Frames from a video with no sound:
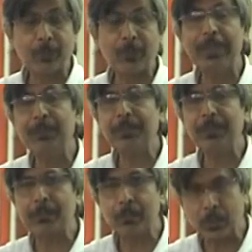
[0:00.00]
only for the
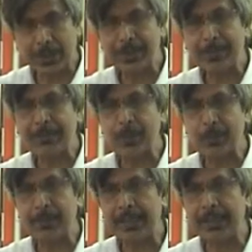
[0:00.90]
progress of the
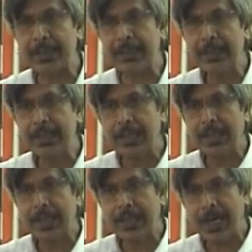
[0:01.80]
humanity,
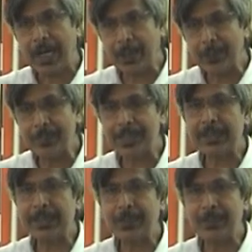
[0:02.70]
and how much
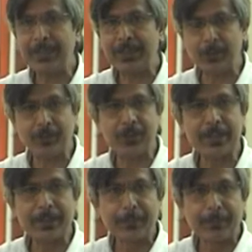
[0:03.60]
has been used
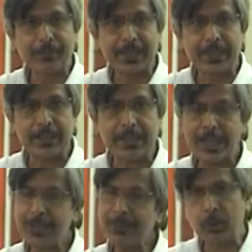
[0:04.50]

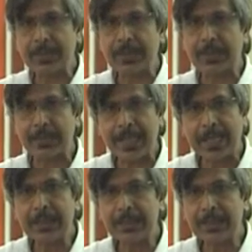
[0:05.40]
just as a
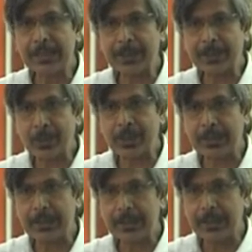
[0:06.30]
result of the
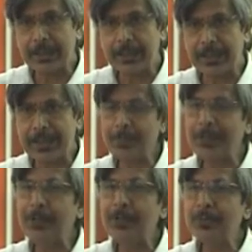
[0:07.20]
technology, it has
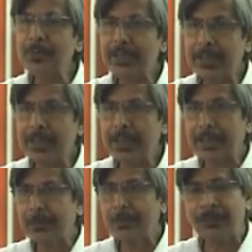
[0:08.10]
been used in
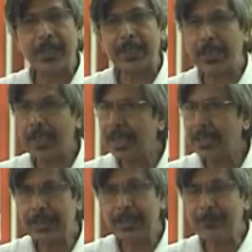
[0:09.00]
quite
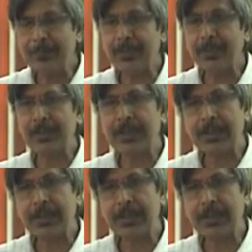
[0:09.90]
largely for